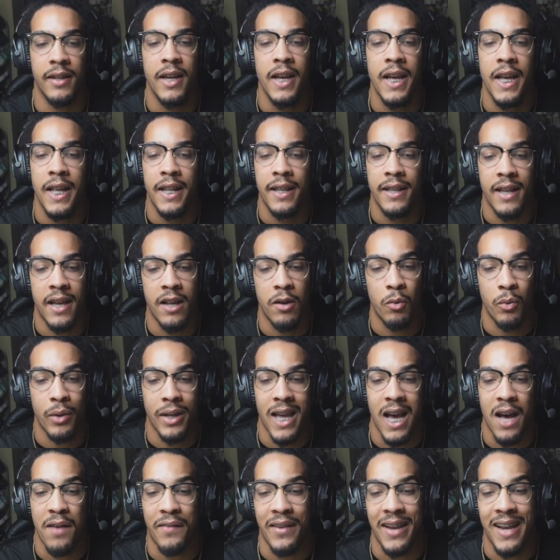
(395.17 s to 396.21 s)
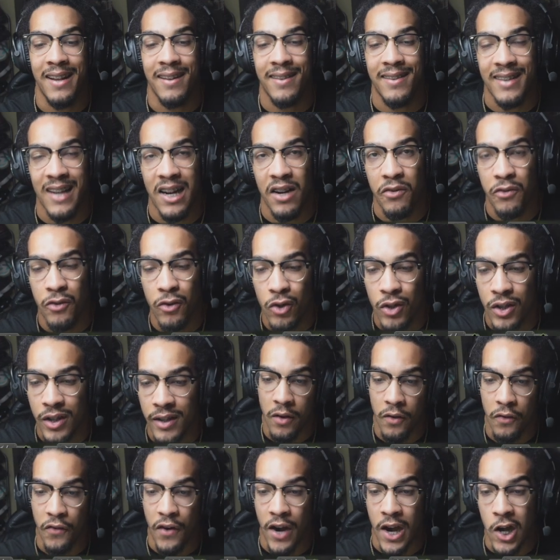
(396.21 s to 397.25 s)
Then we have inside focus,
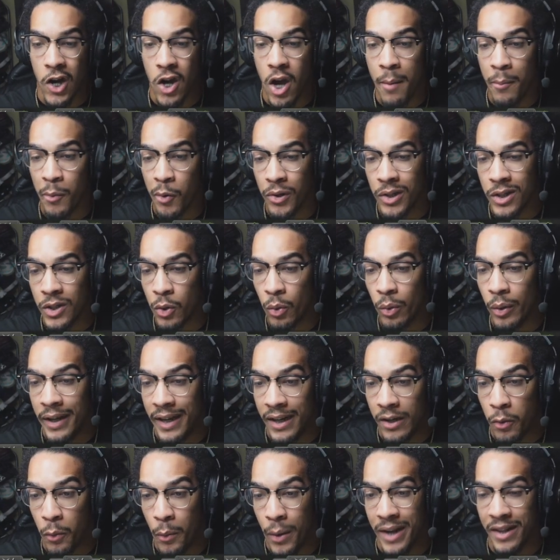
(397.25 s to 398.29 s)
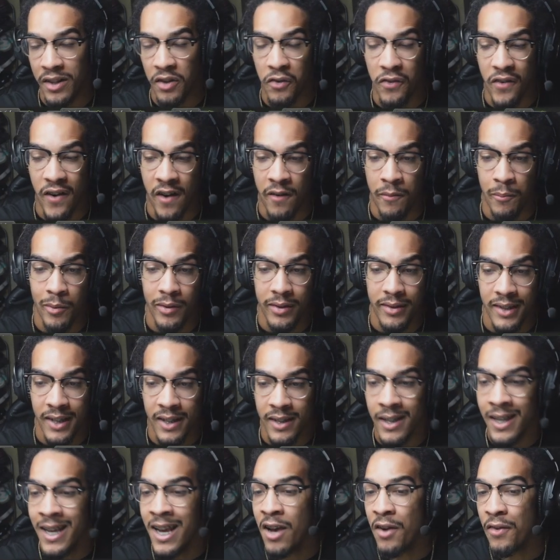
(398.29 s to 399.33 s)
firearm critical hit rate 5%,
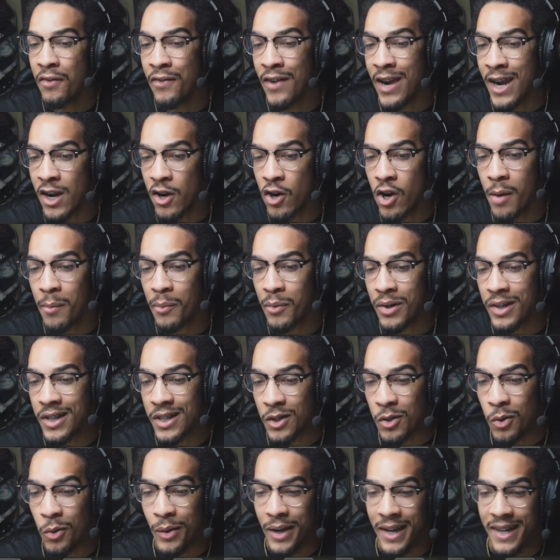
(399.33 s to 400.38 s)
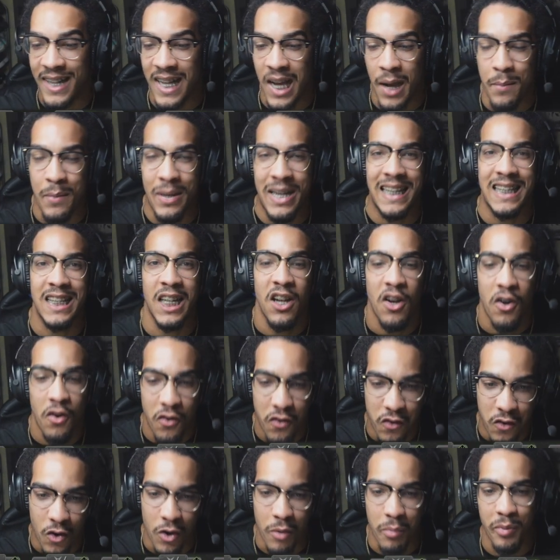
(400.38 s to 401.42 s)
firearm critical hit damage
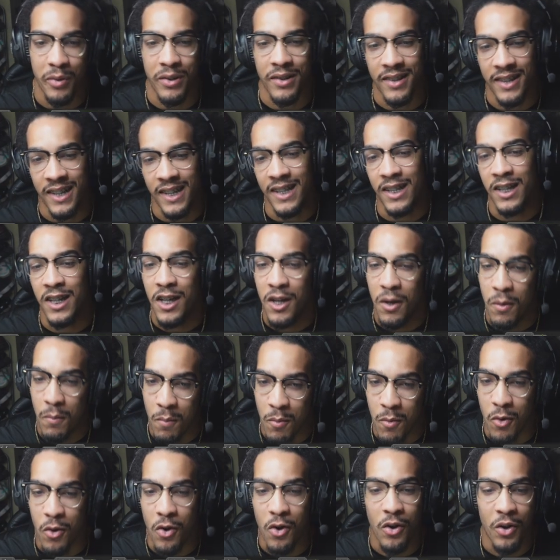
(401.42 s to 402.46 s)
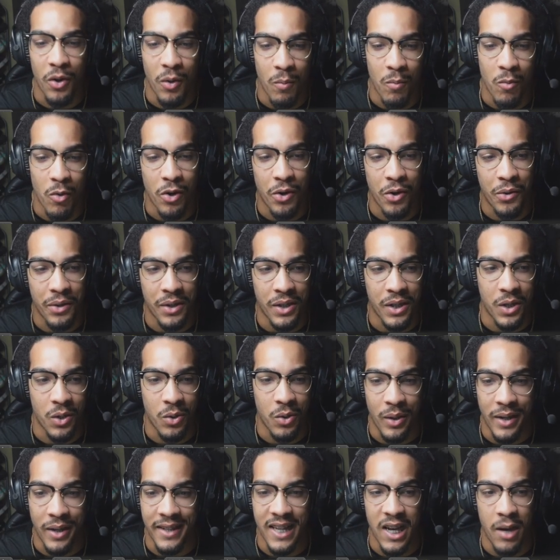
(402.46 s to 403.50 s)
4%. More critical hit
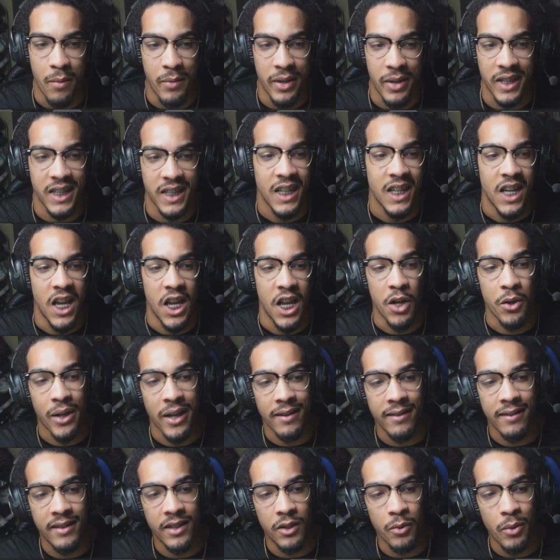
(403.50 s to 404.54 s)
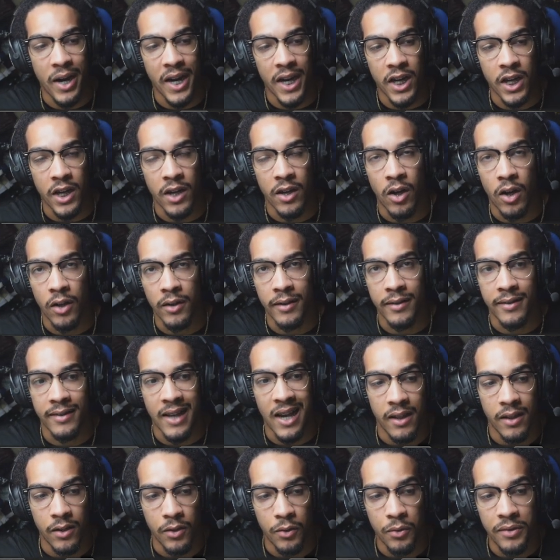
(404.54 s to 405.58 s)
damage, and you can see right here on the side, you
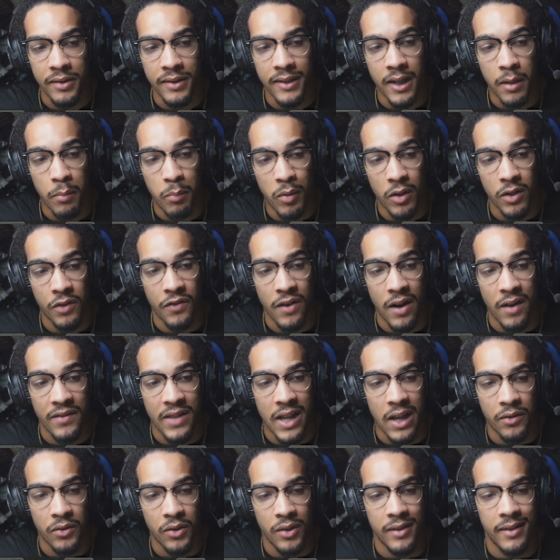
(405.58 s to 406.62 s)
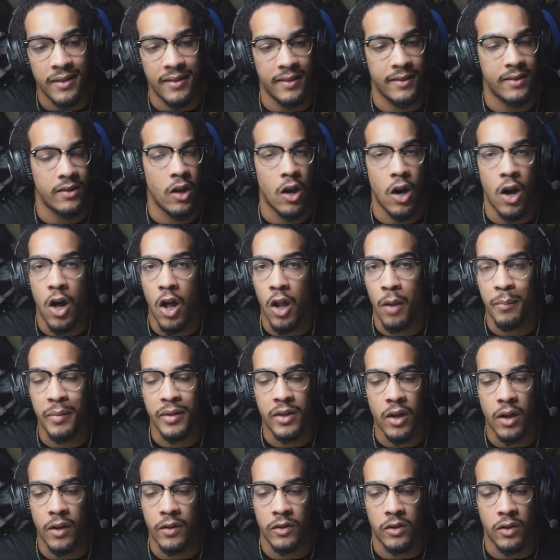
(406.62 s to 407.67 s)
see that plus 5,000. This is all
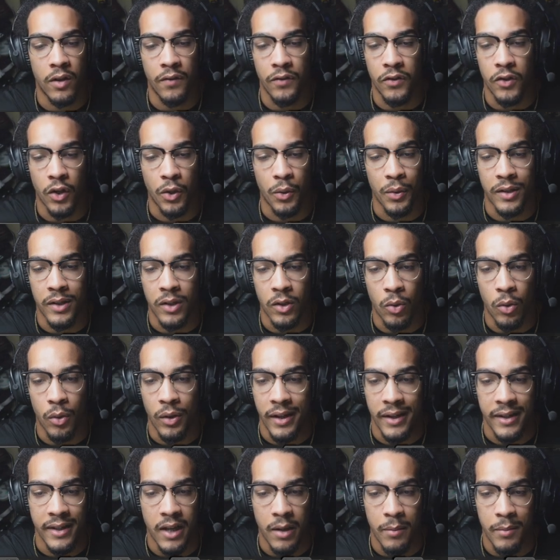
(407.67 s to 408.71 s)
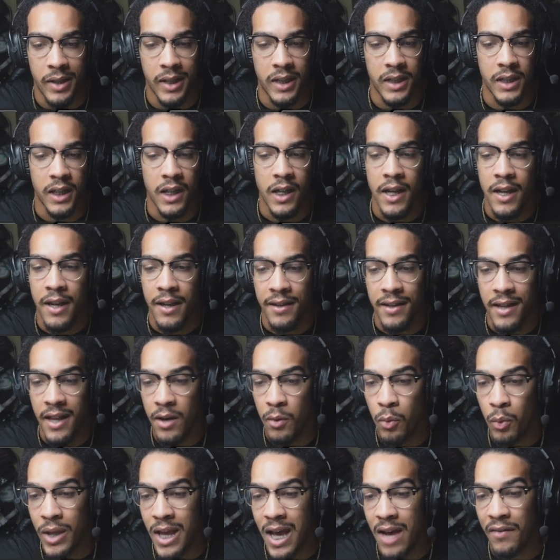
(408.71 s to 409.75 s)
because of the critical hit damage. Then we
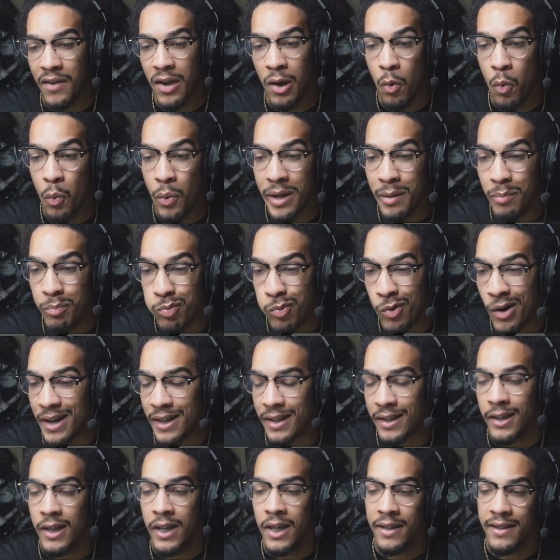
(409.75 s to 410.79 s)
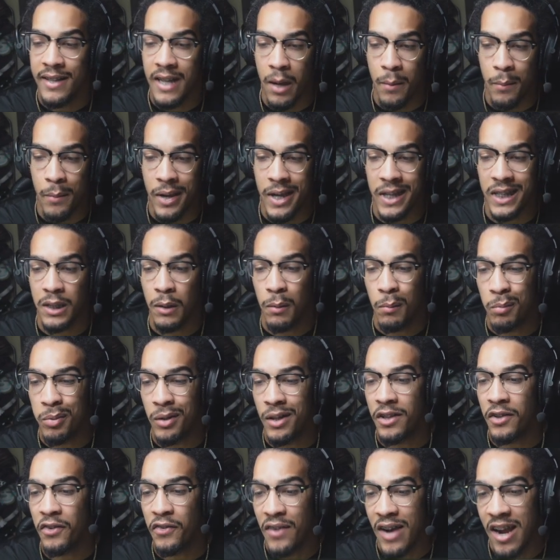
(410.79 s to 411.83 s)
have weak point damage plus
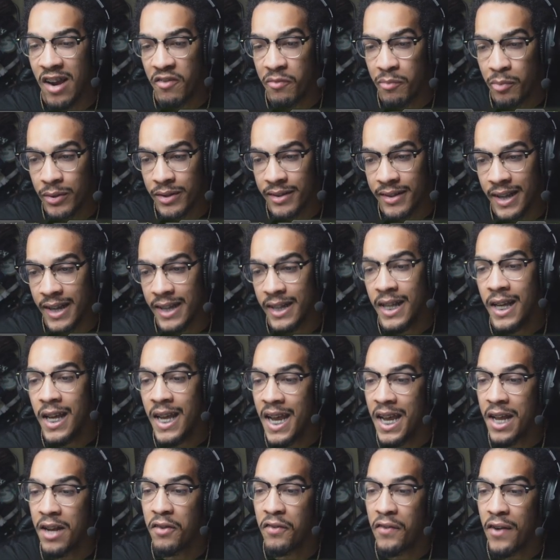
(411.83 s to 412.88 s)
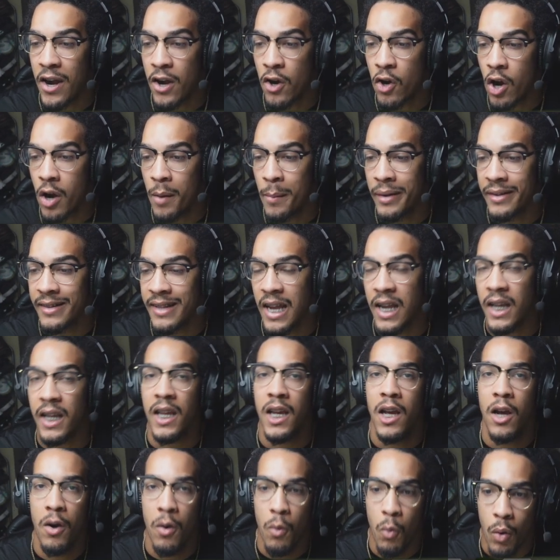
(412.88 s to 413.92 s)
5% and firearm attack
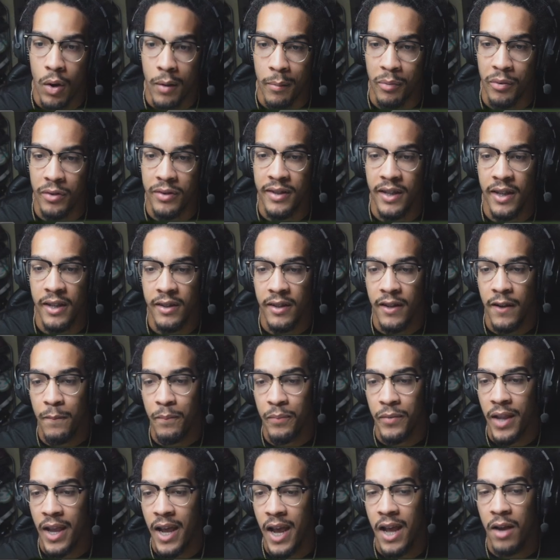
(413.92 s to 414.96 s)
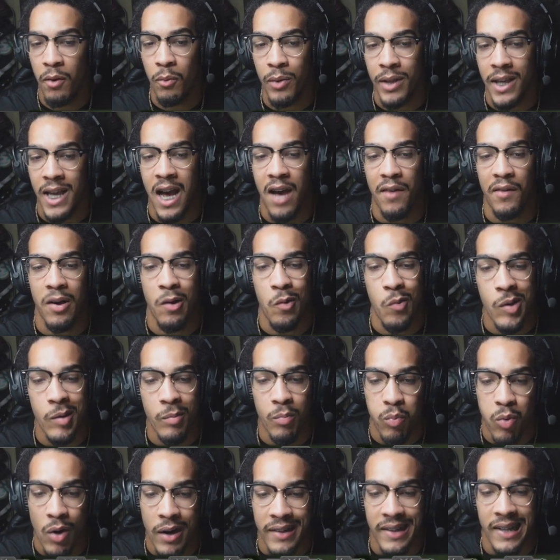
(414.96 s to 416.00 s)
1%, and we have weak
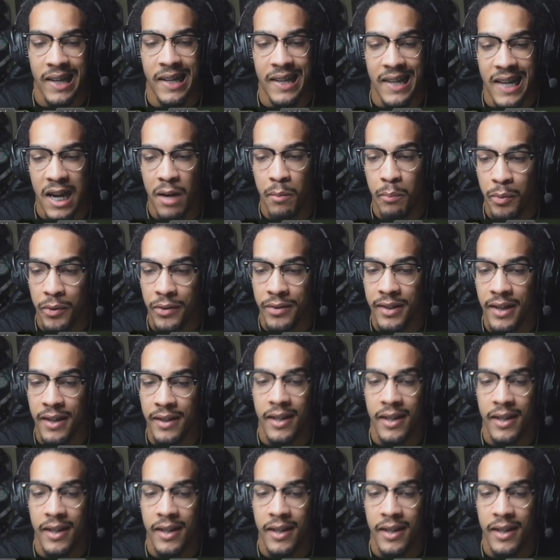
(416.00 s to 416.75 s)
point 9%.